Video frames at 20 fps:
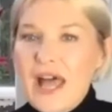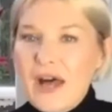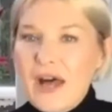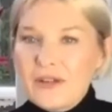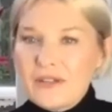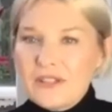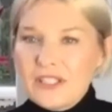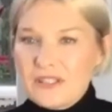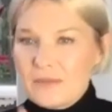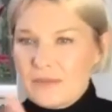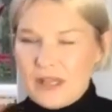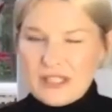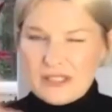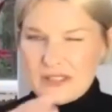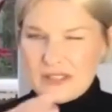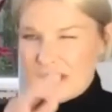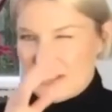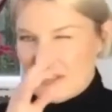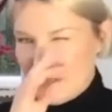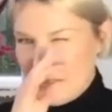it doesn't matter
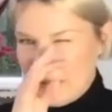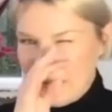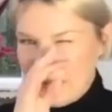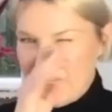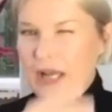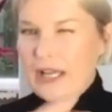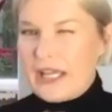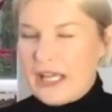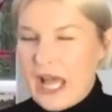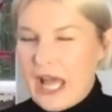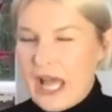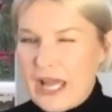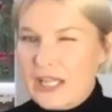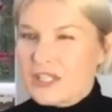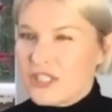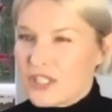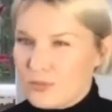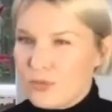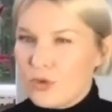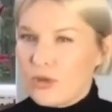necessarily young in
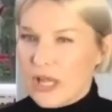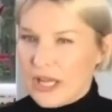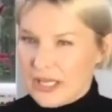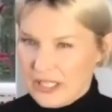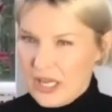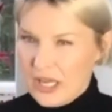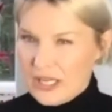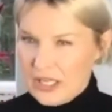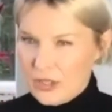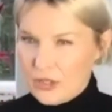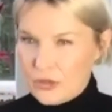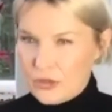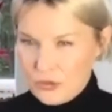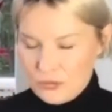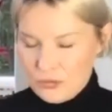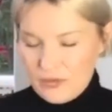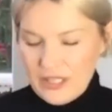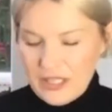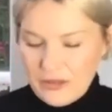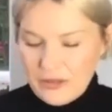age, it's more like young in a
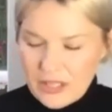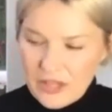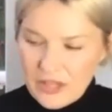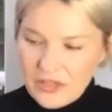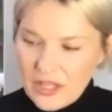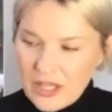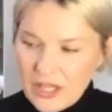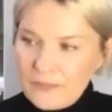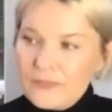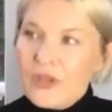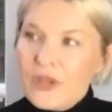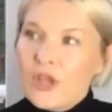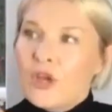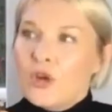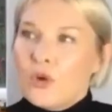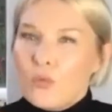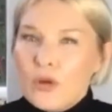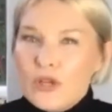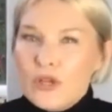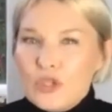career. And I think
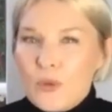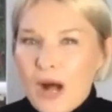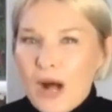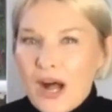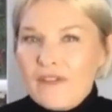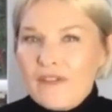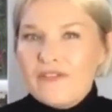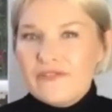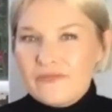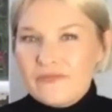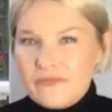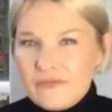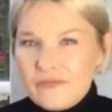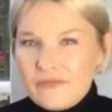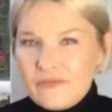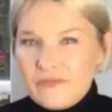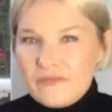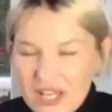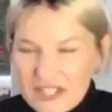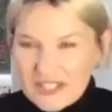when you are
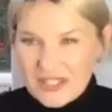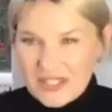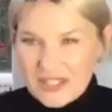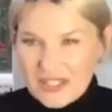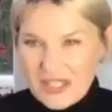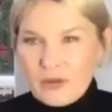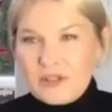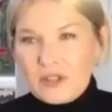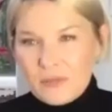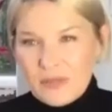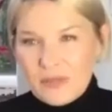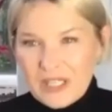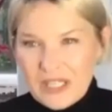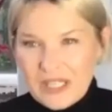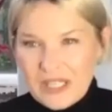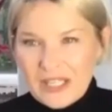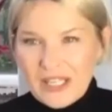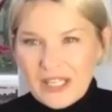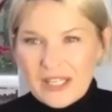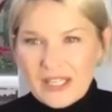just there in the
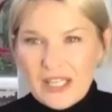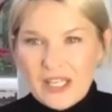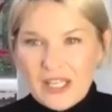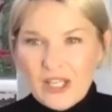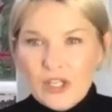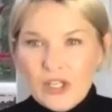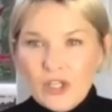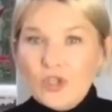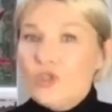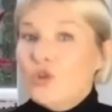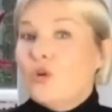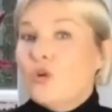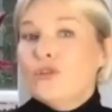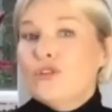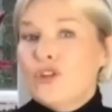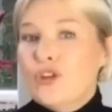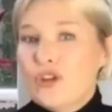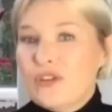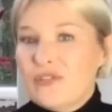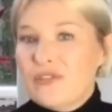beginning, you're
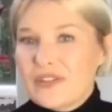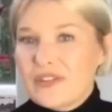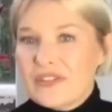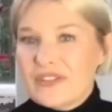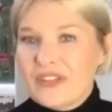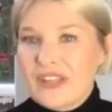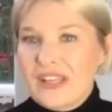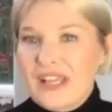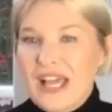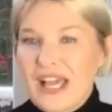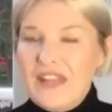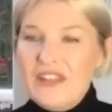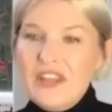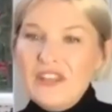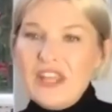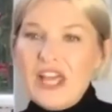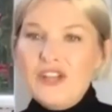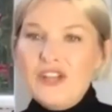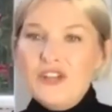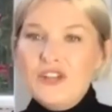nervous. And then
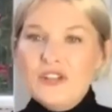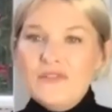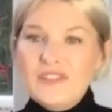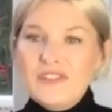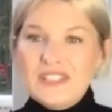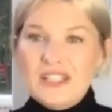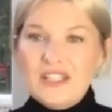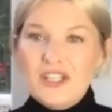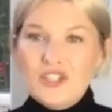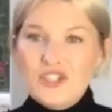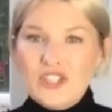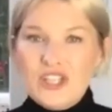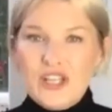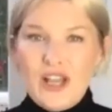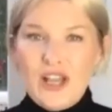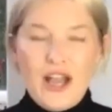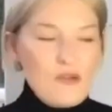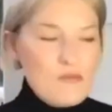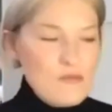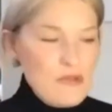that nervous energy,
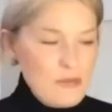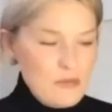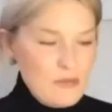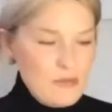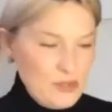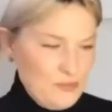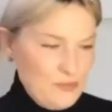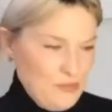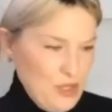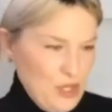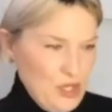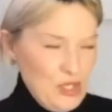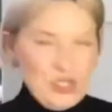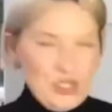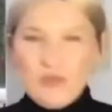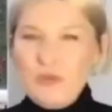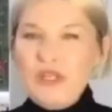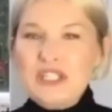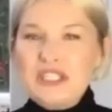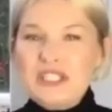I remember,
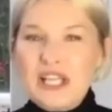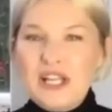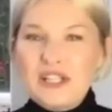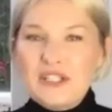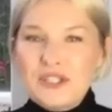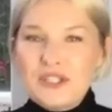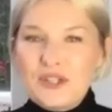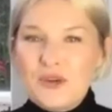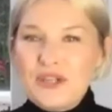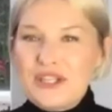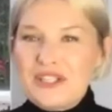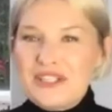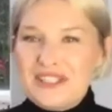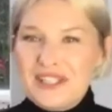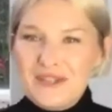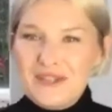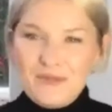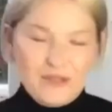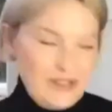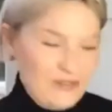when you start to, or you
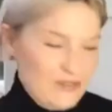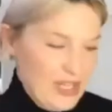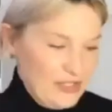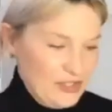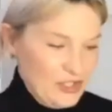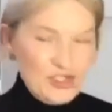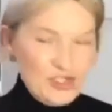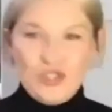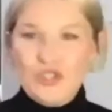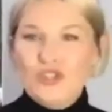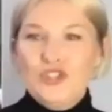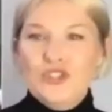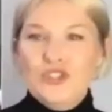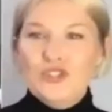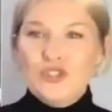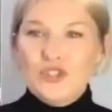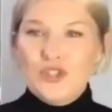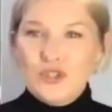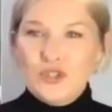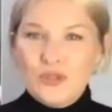see one of like your juniors
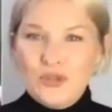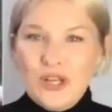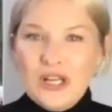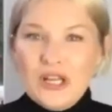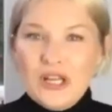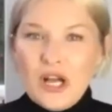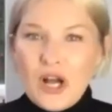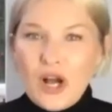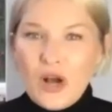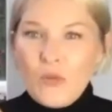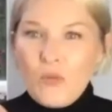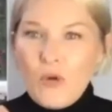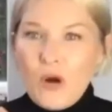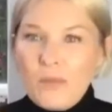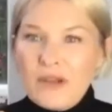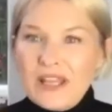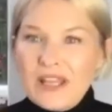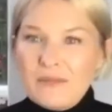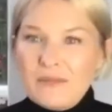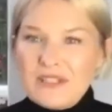do a
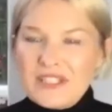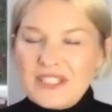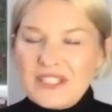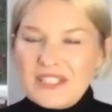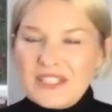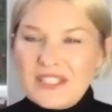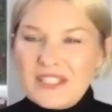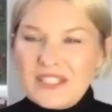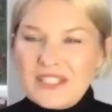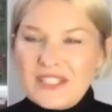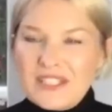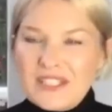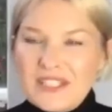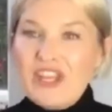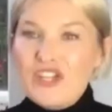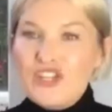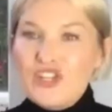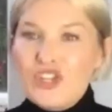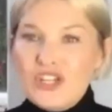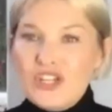wobbly mascara and
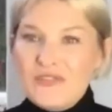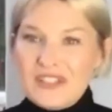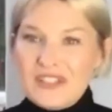they're nervous